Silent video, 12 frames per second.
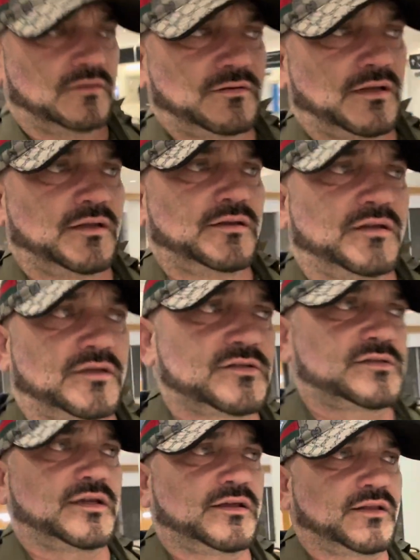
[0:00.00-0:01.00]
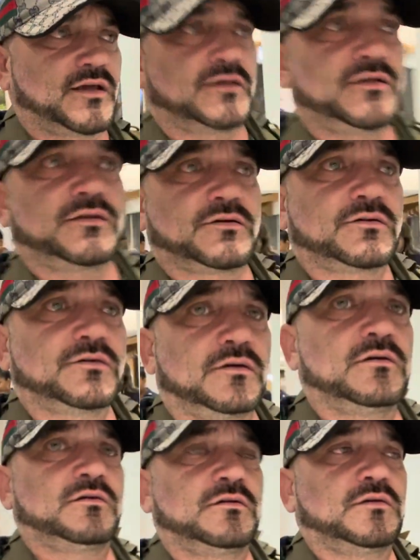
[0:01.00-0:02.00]
I didn't understand that either.
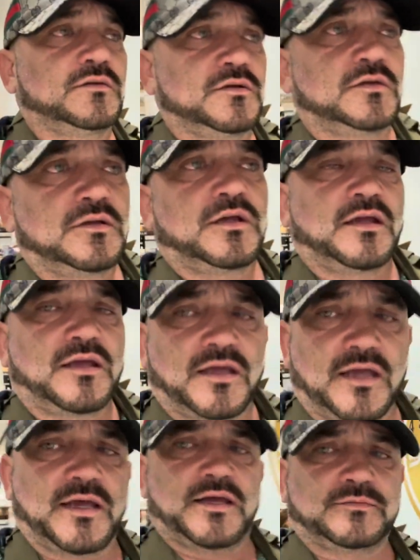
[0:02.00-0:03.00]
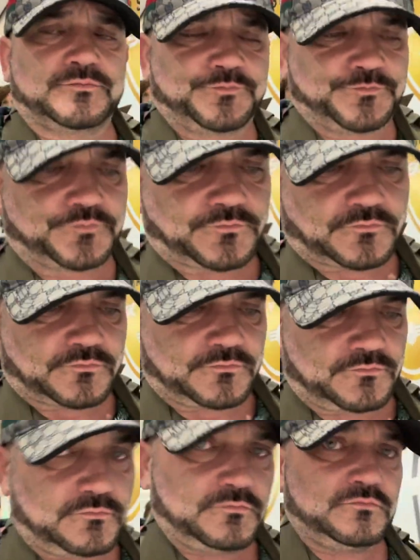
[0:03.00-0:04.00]
And they
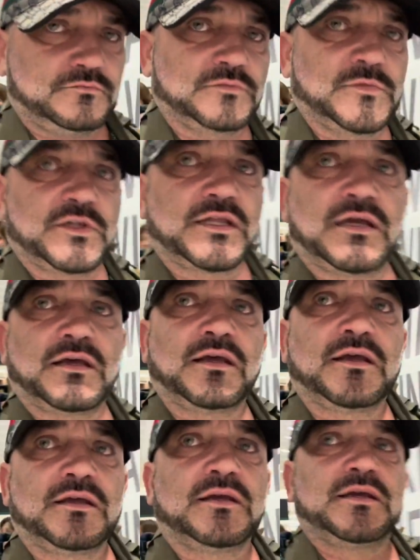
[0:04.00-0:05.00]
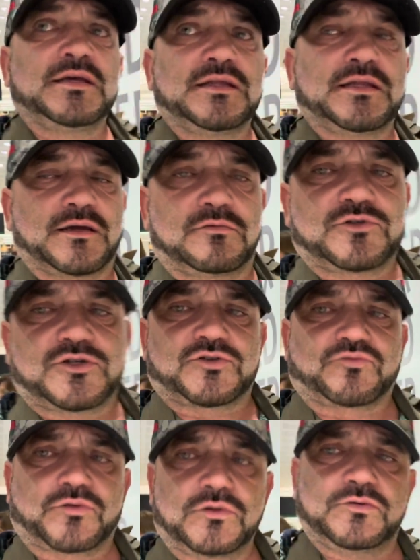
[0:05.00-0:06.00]
can't, they can't stop. They were just
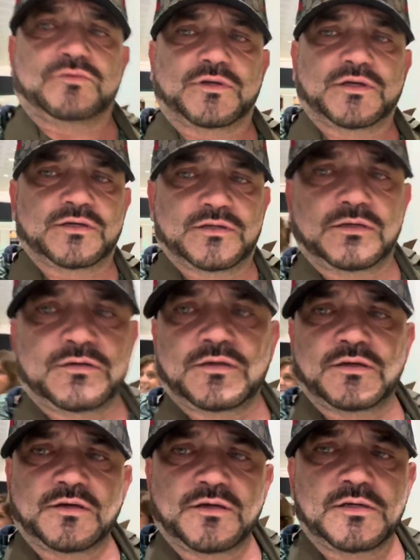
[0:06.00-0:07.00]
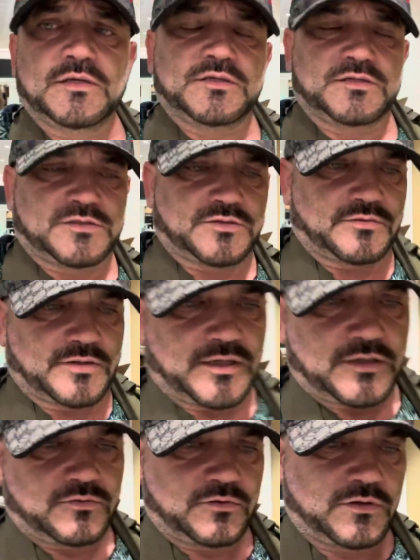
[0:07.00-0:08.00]
rude. So now
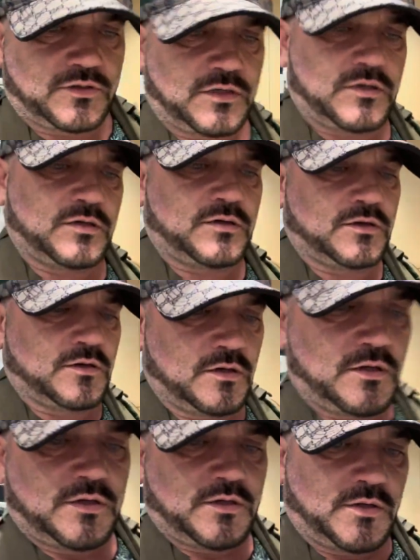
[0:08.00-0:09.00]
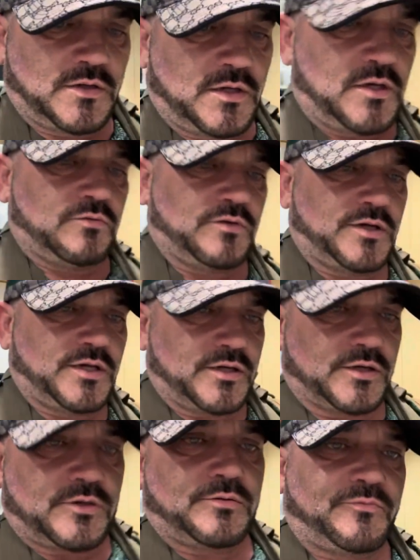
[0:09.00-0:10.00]
oh, we're
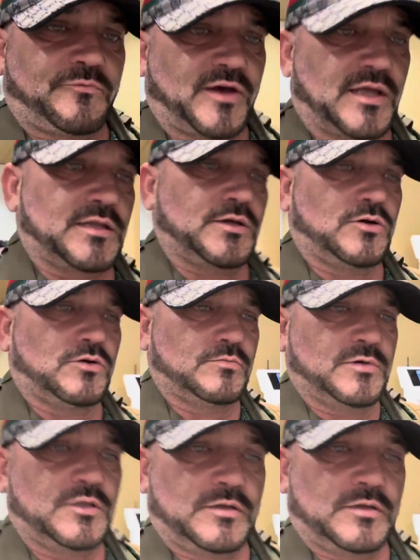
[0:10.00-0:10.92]
here, finally home.